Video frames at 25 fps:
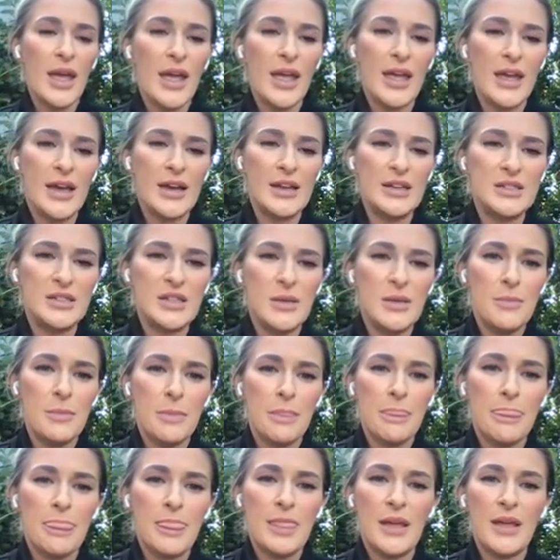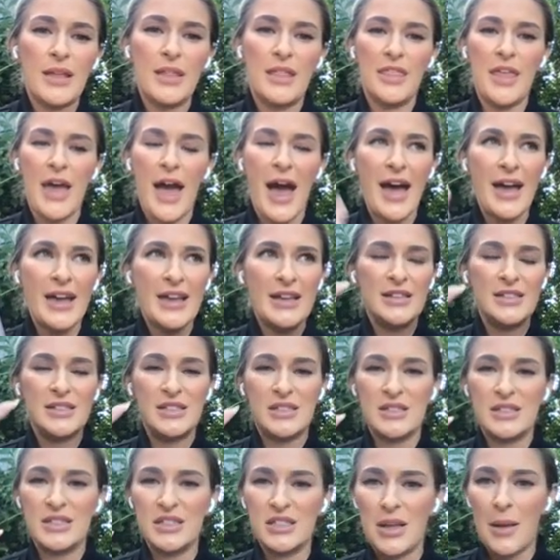And that is
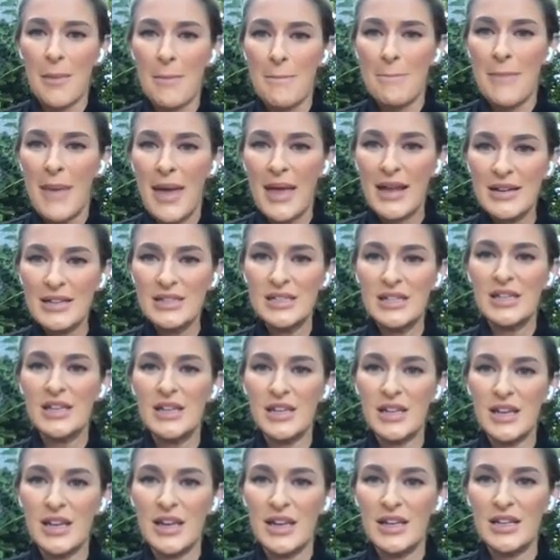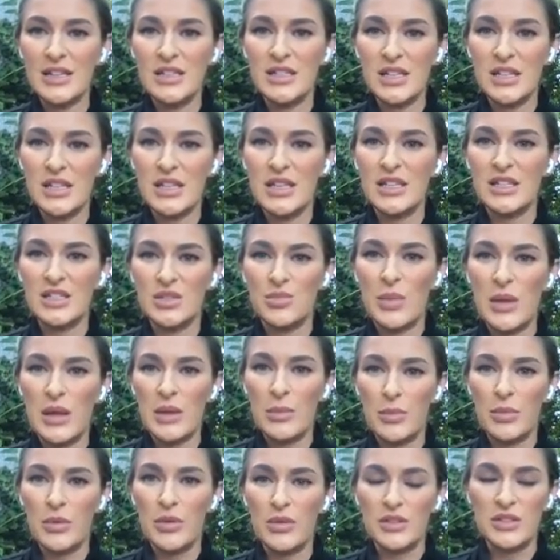cemented into these
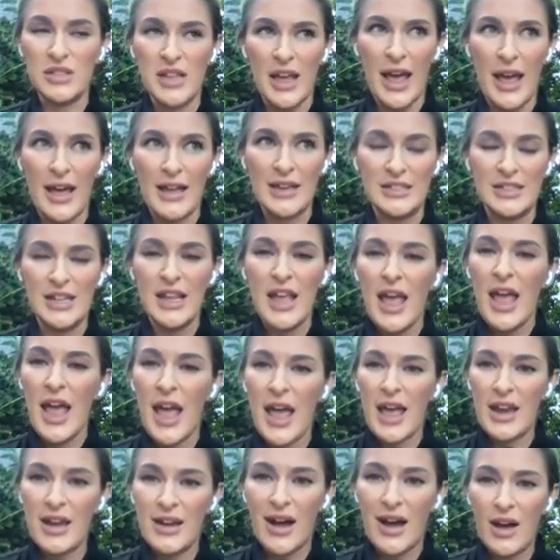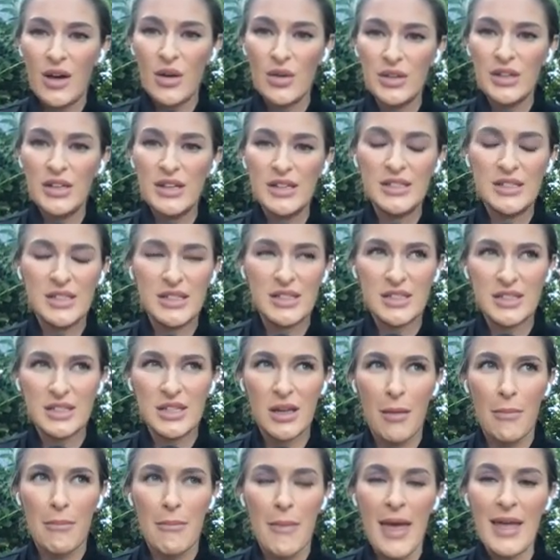people's heads. And not only is it
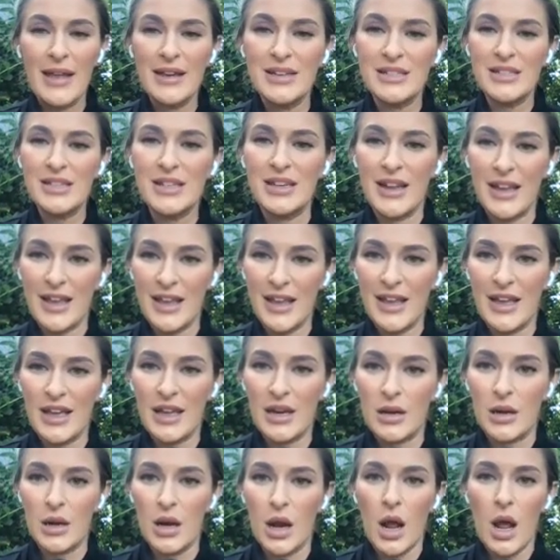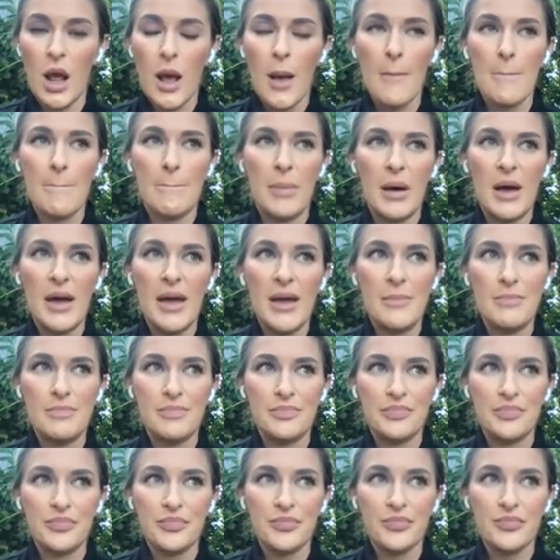cemented in, but
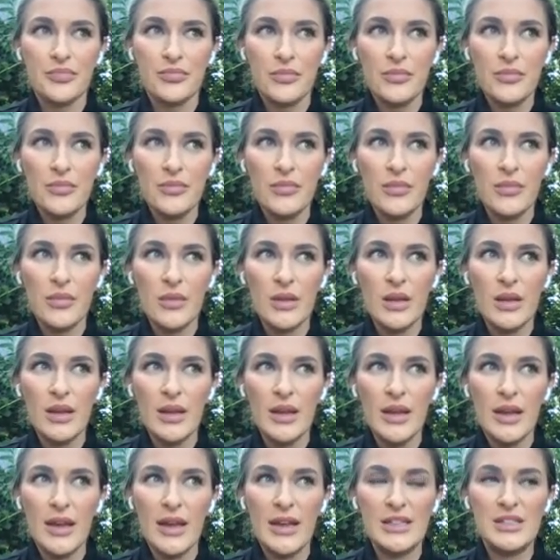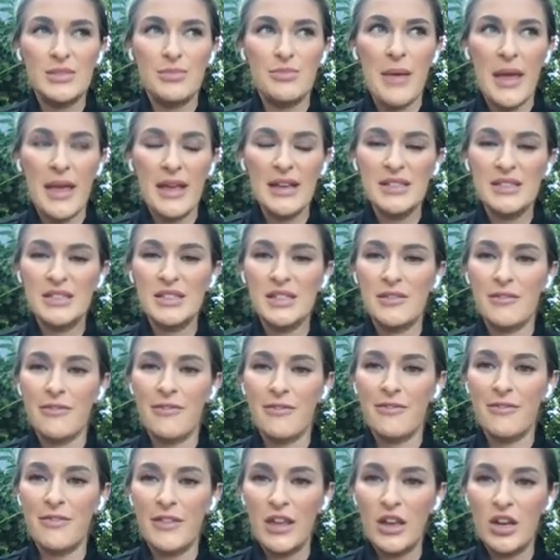it's based in
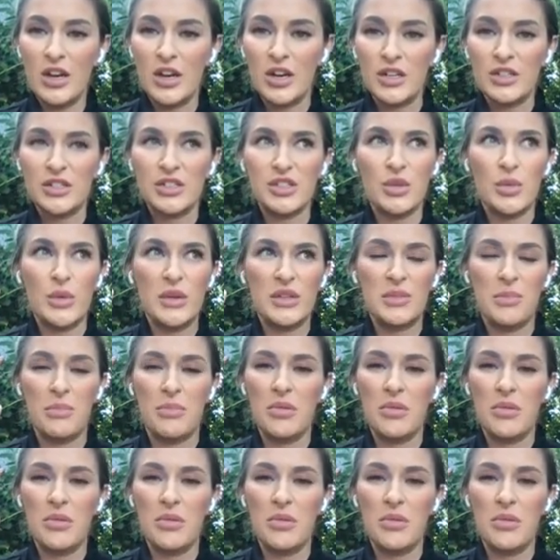fear. So it's